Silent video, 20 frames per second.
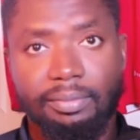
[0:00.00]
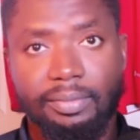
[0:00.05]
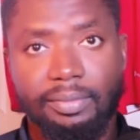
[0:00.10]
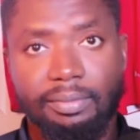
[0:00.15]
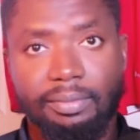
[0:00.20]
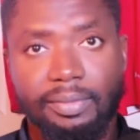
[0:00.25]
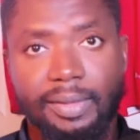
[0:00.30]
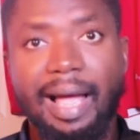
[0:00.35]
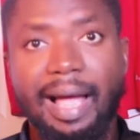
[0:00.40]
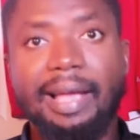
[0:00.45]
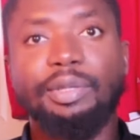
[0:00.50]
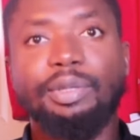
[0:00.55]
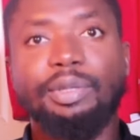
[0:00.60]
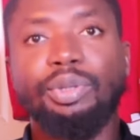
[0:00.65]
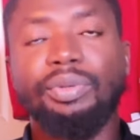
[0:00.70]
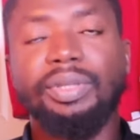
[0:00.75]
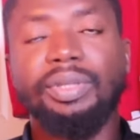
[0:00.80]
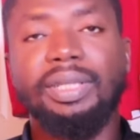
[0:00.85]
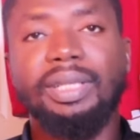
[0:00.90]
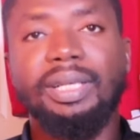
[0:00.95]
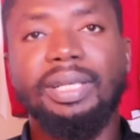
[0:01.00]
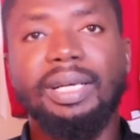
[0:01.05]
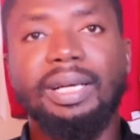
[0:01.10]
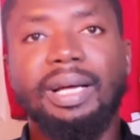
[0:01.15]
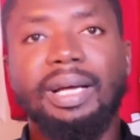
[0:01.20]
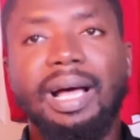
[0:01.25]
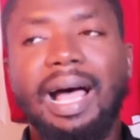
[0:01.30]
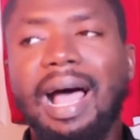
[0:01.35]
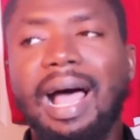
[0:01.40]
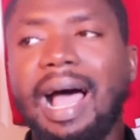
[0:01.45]
I know it.
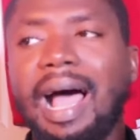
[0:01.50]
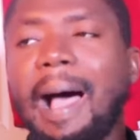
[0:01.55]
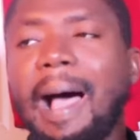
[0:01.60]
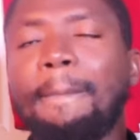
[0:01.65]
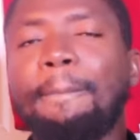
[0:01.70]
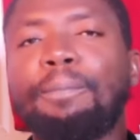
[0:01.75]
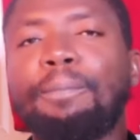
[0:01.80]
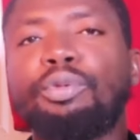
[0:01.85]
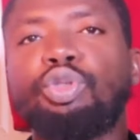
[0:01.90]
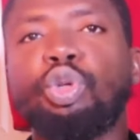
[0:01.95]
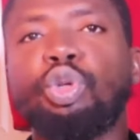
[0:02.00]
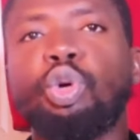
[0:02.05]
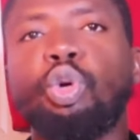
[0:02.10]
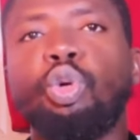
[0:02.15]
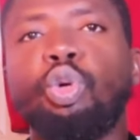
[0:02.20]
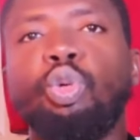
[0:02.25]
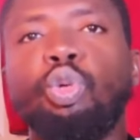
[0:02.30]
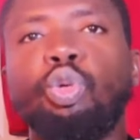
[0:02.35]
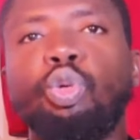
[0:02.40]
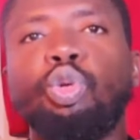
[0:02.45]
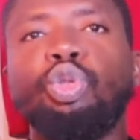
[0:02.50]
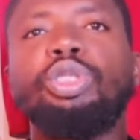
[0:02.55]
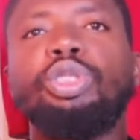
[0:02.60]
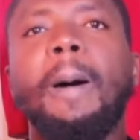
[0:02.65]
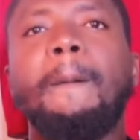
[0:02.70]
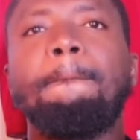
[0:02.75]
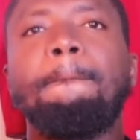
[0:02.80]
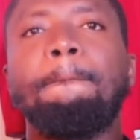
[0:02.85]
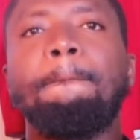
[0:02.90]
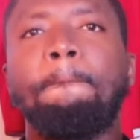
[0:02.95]
Absolute
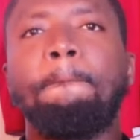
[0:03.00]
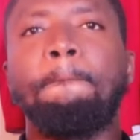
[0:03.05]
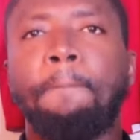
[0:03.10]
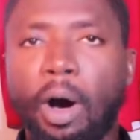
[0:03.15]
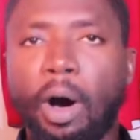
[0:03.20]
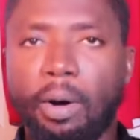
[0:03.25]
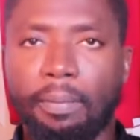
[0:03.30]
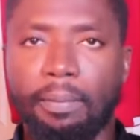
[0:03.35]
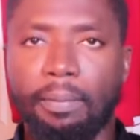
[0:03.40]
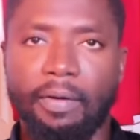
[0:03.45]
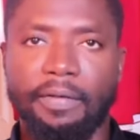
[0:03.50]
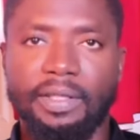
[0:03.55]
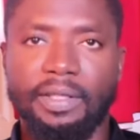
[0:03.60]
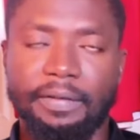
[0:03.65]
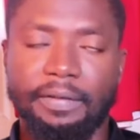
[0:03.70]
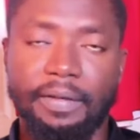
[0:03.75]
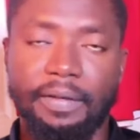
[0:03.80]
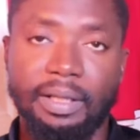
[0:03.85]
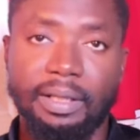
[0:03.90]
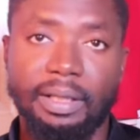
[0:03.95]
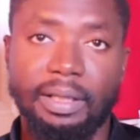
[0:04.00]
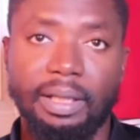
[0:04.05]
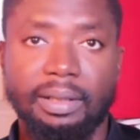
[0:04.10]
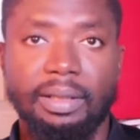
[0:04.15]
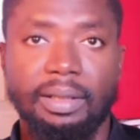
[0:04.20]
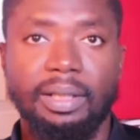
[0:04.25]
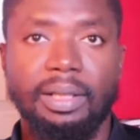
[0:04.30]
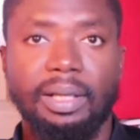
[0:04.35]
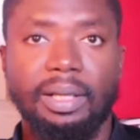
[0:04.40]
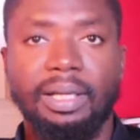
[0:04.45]
bomb of a defender
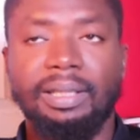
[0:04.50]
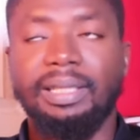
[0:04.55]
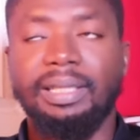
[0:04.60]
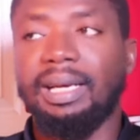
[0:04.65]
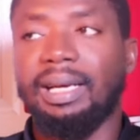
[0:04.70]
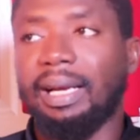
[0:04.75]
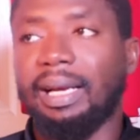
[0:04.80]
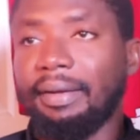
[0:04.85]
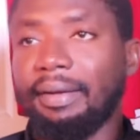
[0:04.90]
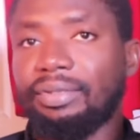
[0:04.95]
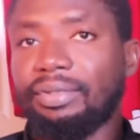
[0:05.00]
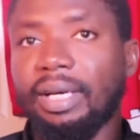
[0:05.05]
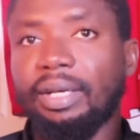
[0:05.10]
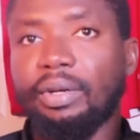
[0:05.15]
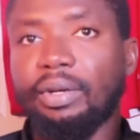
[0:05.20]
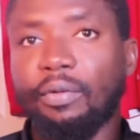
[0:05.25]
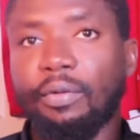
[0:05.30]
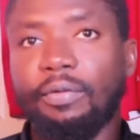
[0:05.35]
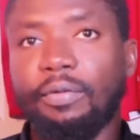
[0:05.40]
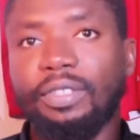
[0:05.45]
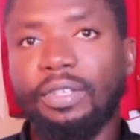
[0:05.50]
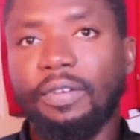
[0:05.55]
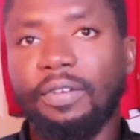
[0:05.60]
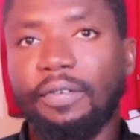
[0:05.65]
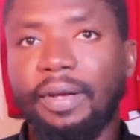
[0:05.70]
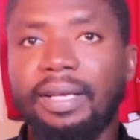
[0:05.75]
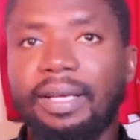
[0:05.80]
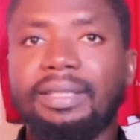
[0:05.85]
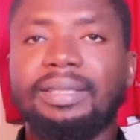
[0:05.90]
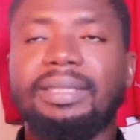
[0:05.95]
the left side of Wolves'
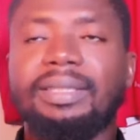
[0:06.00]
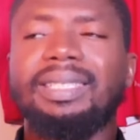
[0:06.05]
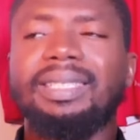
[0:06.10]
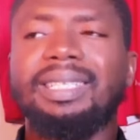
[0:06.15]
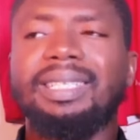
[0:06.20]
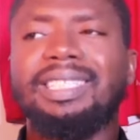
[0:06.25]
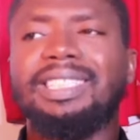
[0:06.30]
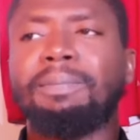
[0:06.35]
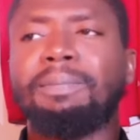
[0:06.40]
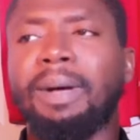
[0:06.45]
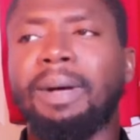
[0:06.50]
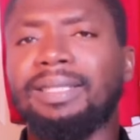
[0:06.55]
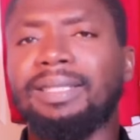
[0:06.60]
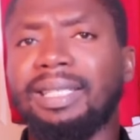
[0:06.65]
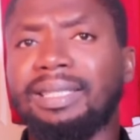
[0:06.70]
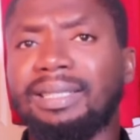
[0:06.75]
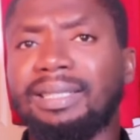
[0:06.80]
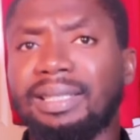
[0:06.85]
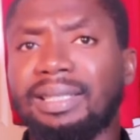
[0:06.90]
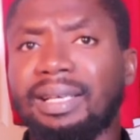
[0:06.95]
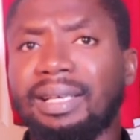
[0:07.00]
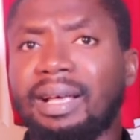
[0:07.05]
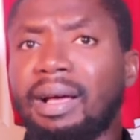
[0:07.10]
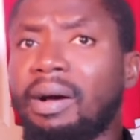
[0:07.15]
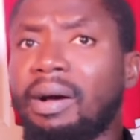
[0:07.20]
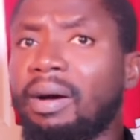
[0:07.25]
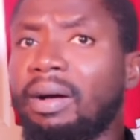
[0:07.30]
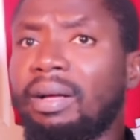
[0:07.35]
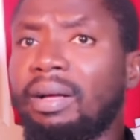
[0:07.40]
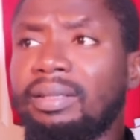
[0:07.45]
defense is pathetic.
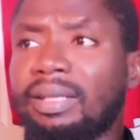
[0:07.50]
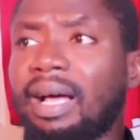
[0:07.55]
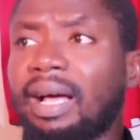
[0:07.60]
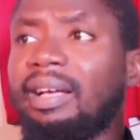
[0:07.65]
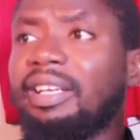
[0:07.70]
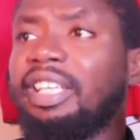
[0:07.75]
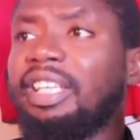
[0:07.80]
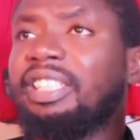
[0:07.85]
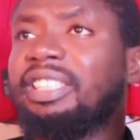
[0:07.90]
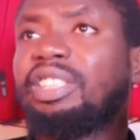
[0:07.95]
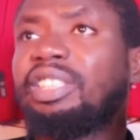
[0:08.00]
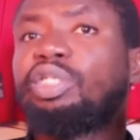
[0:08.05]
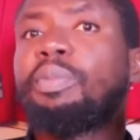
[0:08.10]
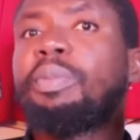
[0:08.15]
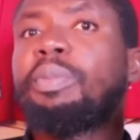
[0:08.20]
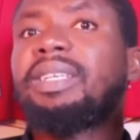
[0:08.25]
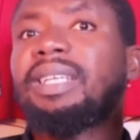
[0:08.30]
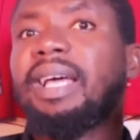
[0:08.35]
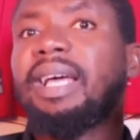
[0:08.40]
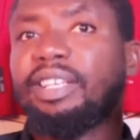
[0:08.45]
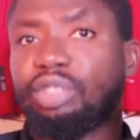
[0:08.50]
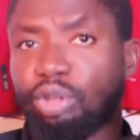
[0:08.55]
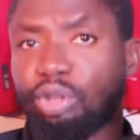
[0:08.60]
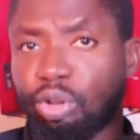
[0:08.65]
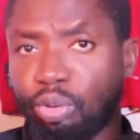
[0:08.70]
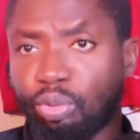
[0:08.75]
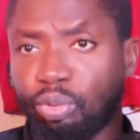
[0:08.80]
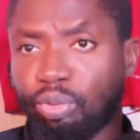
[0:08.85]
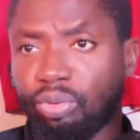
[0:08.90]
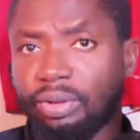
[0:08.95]
Now, is it to make that excuse?